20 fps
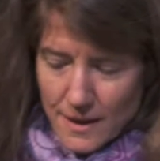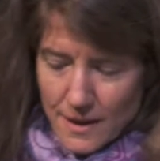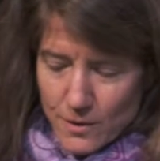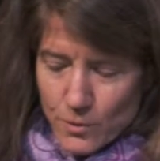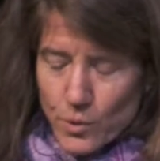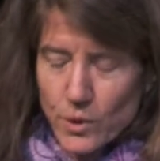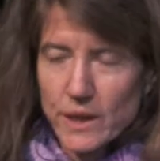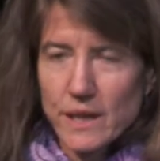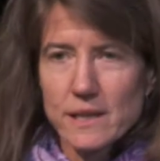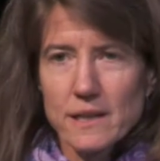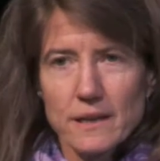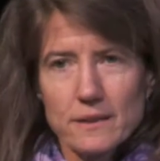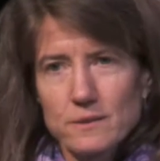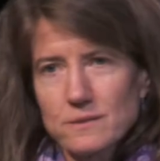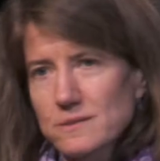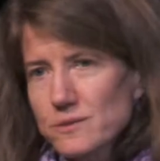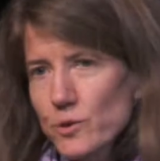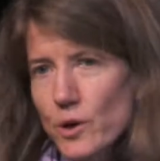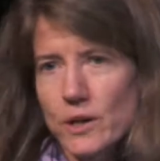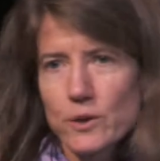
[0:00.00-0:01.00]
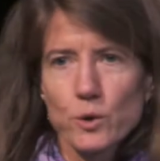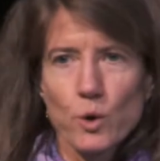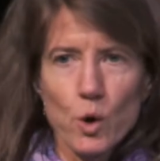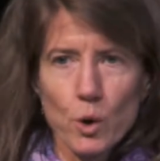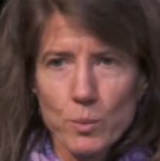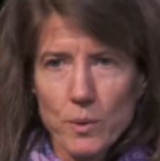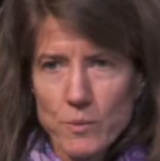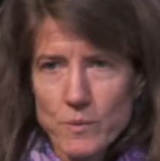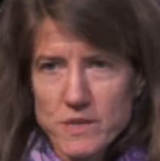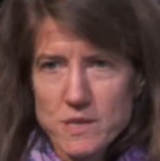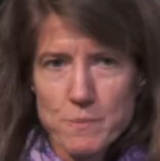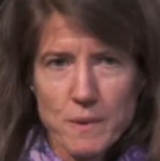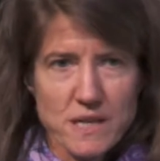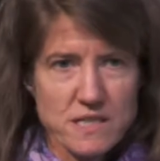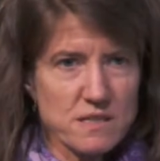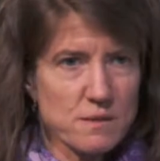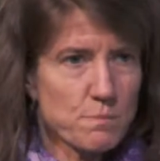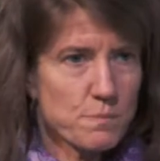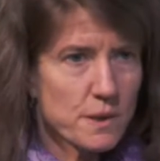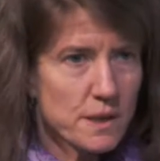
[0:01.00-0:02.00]
working on greater corporate
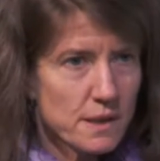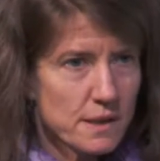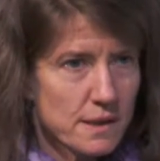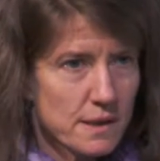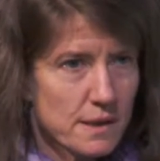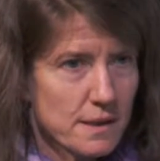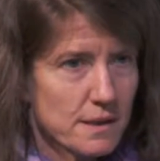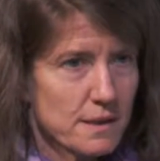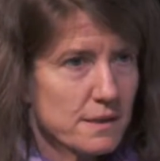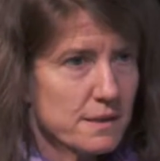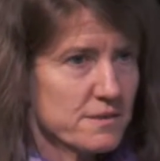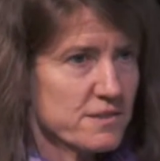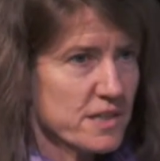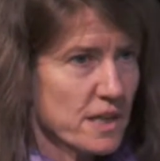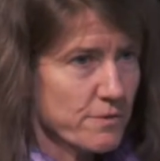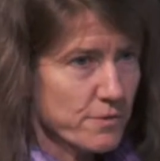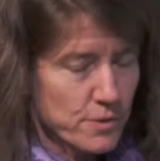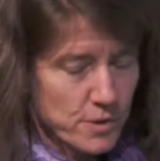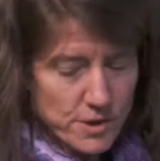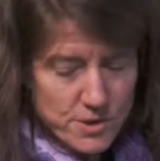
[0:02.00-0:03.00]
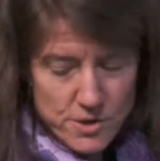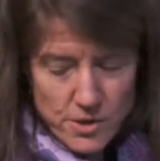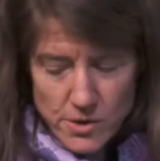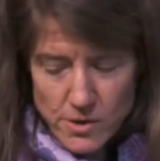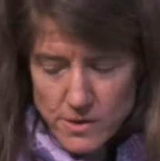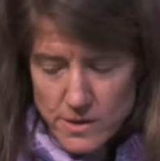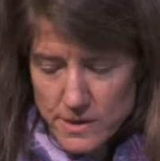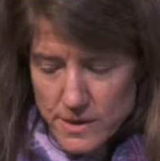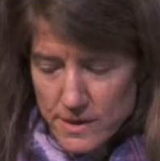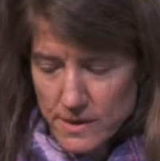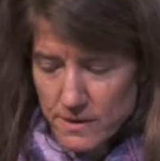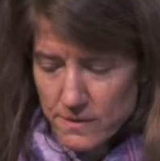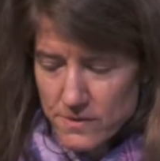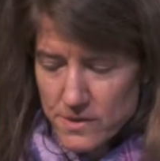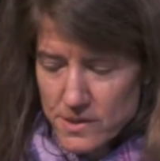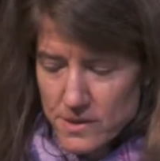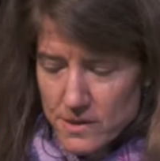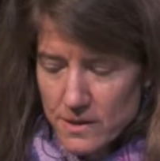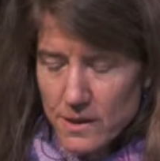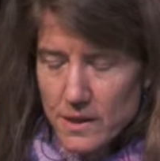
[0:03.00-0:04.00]
responsibility and safer
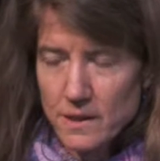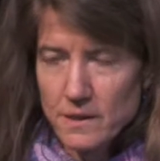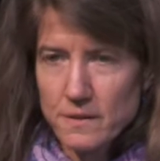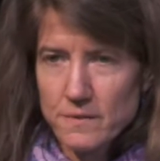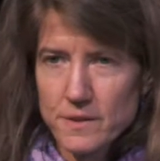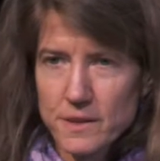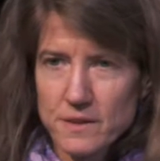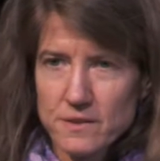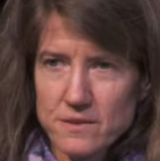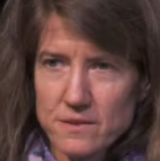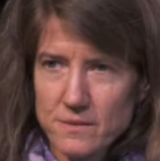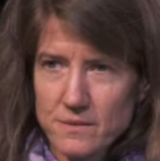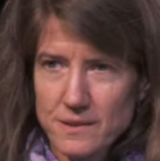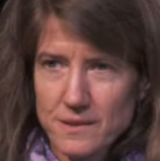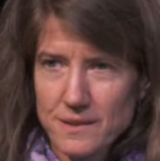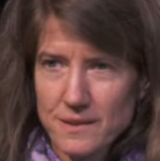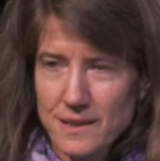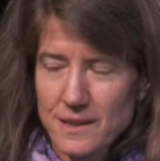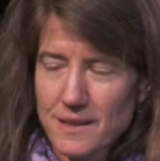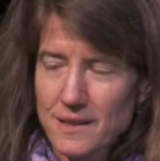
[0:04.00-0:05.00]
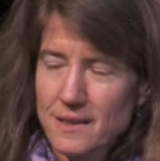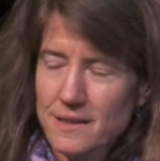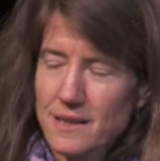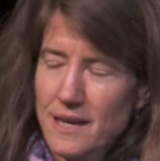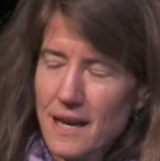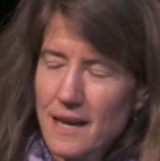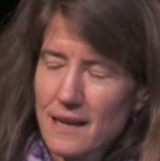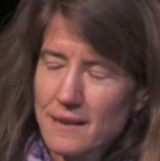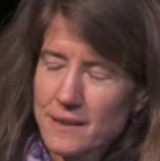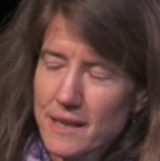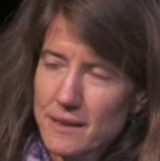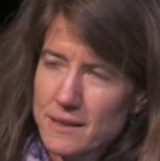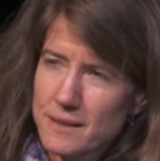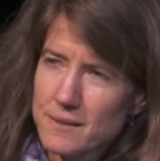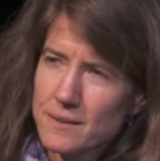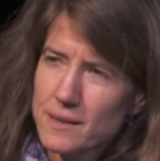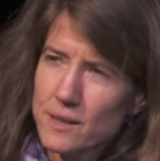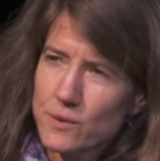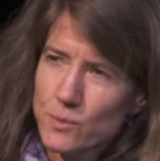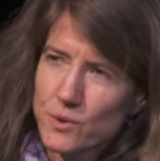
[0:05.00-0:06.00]
alternatives and all of this. That
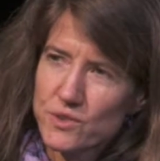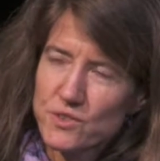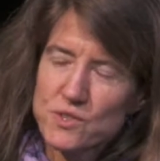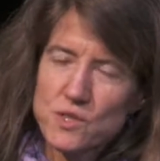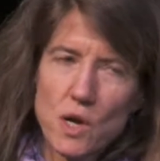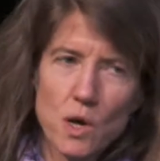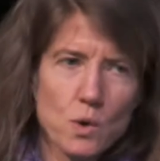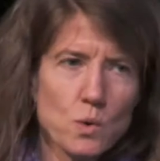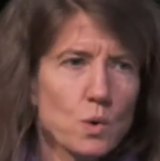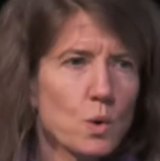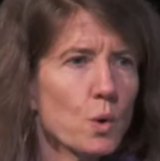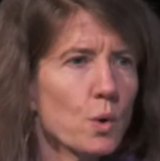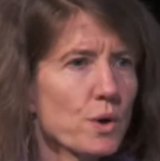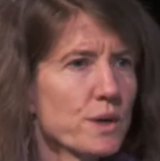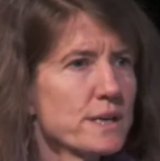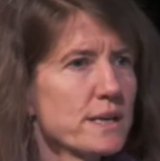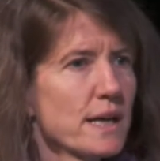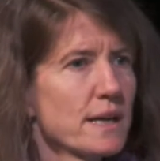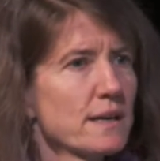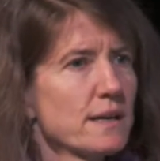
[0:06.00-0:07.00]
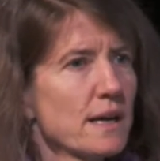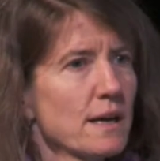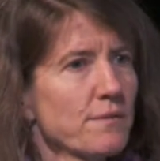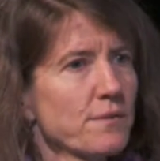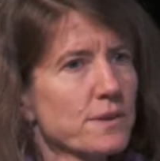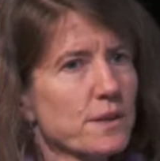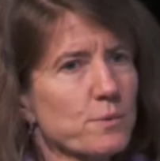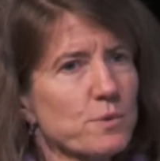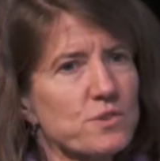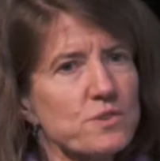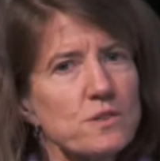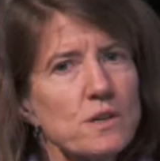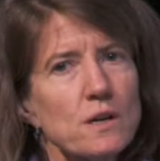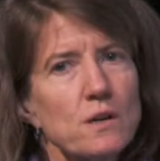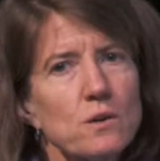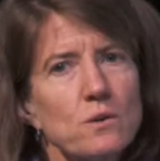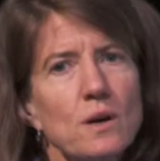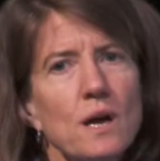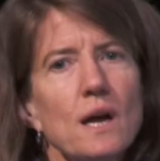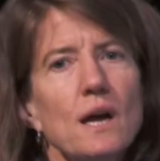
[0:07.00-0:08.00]
there was no coordinated effort. There was
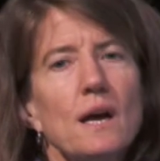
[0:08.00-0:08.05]
no